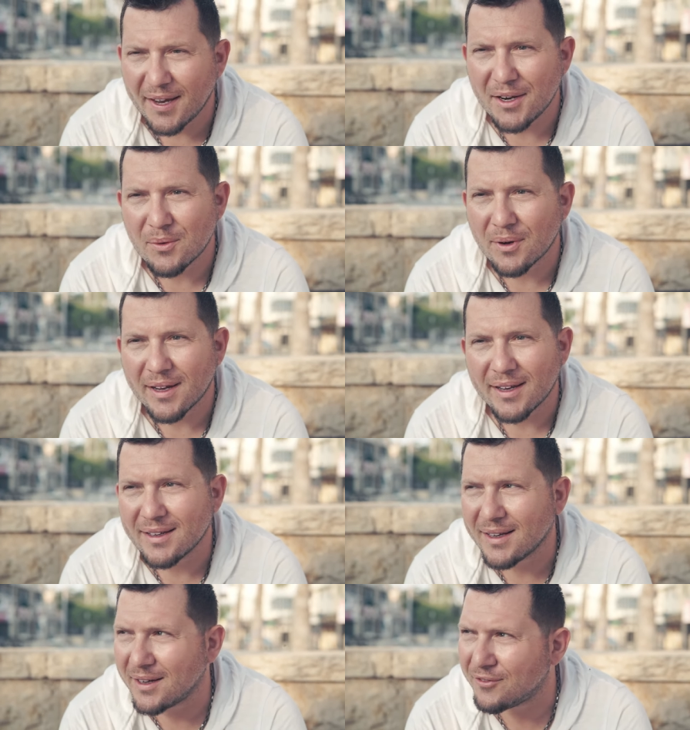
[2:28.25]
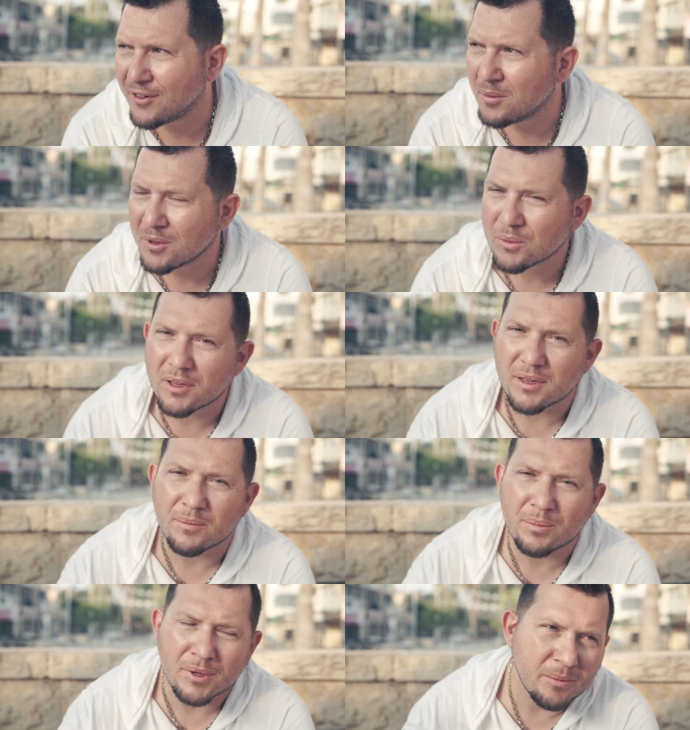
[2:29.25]
anyway, I fumbled with the
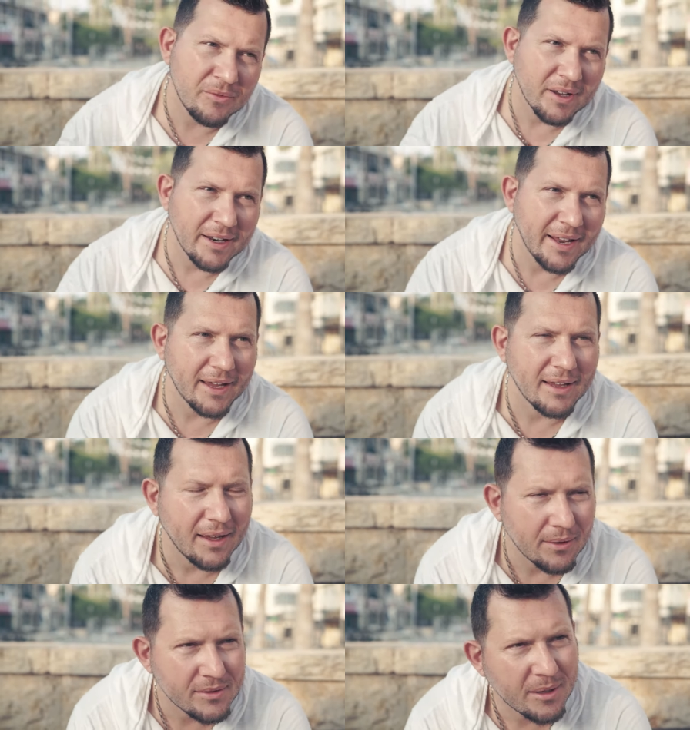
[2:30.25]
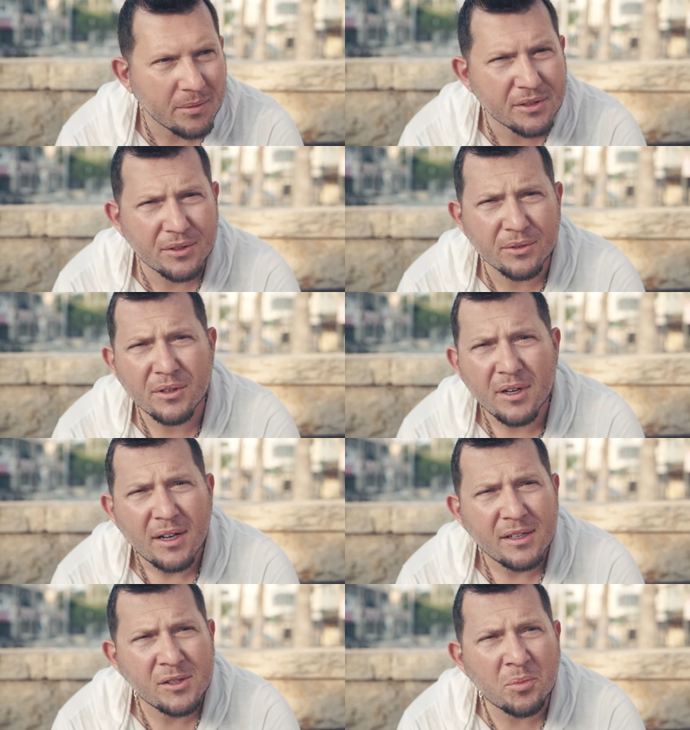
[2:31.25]
pump. Finally, I was able
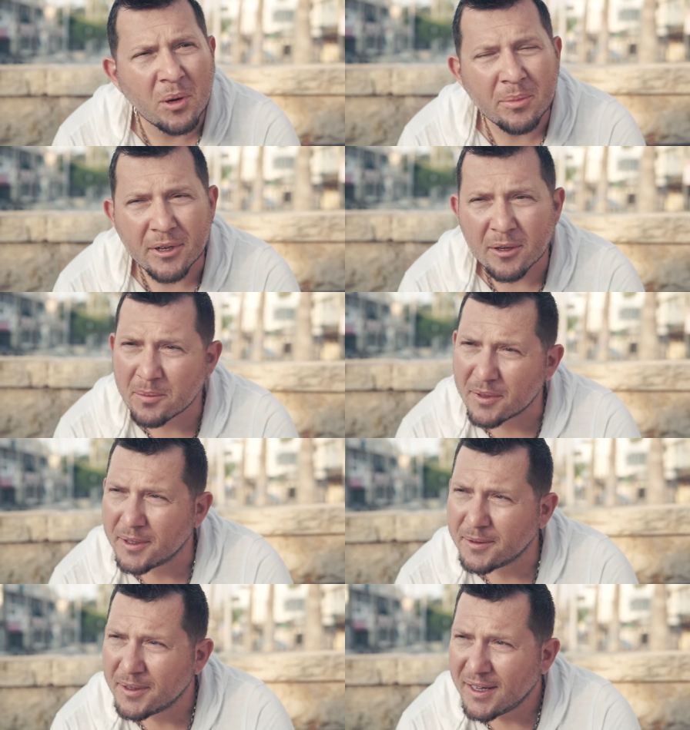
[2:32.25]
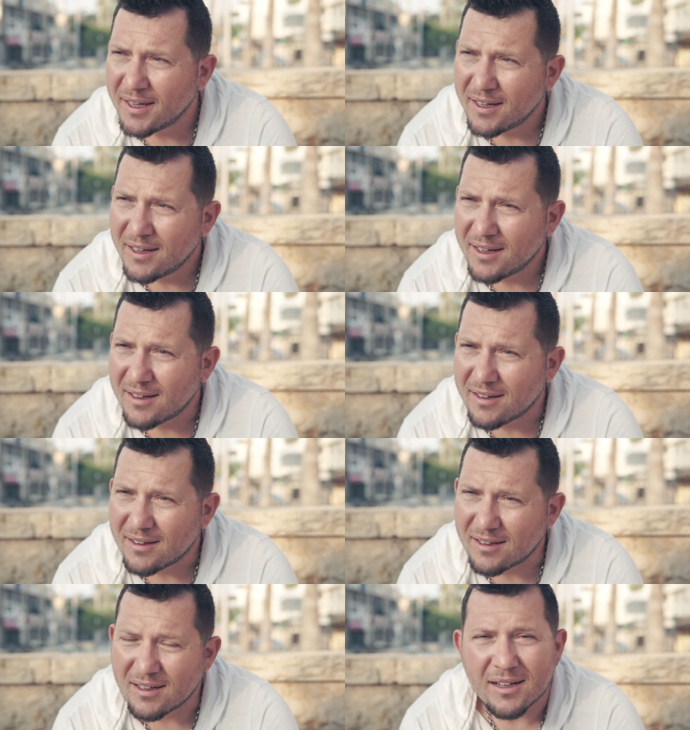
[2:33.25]
to pump it up, but
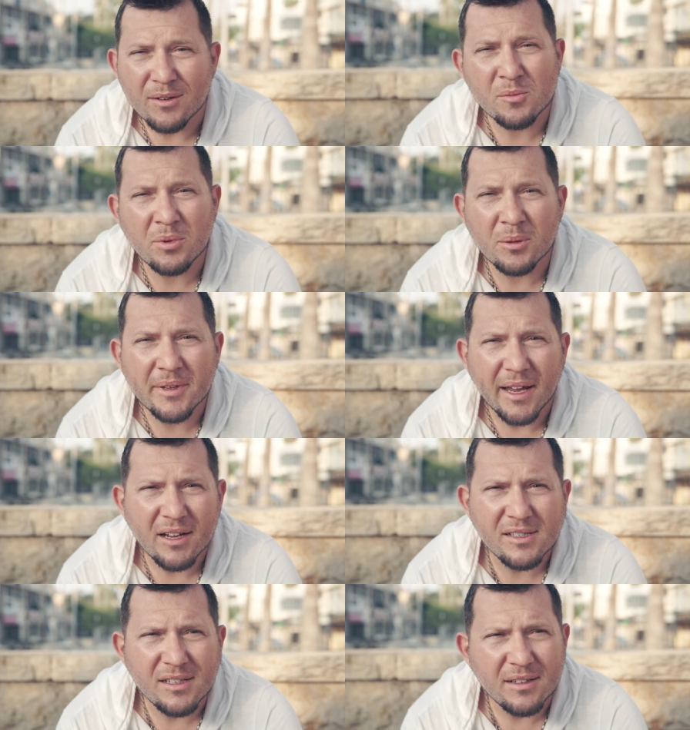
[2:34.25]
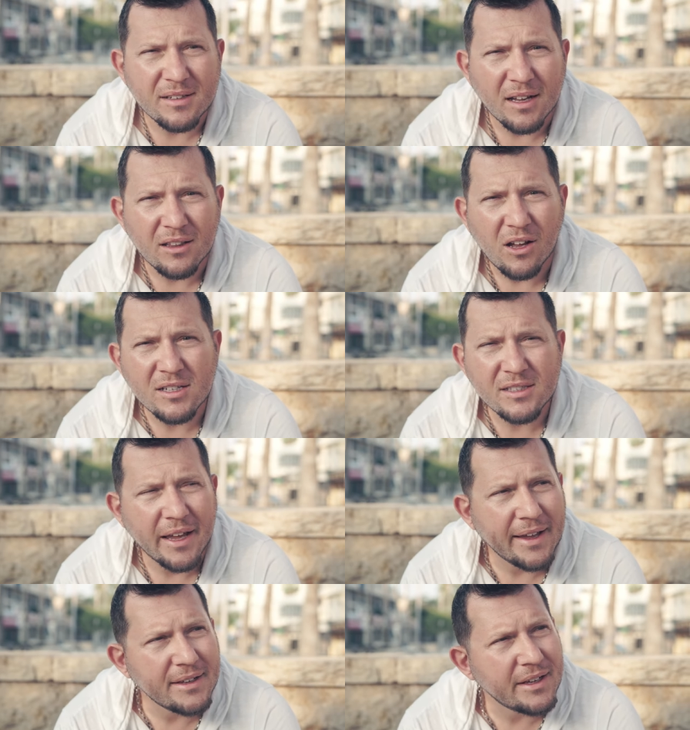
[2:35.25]
I was bummed out because I lost
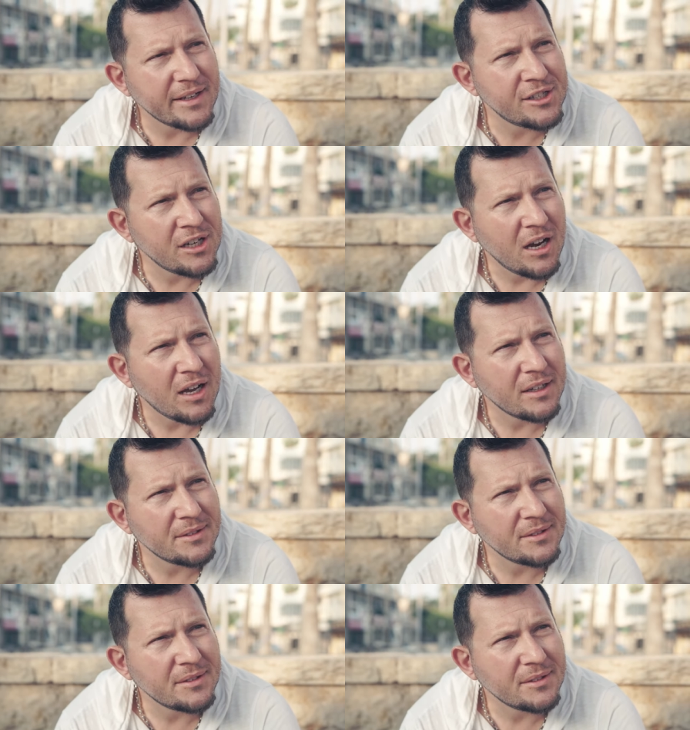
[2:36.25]
that shot.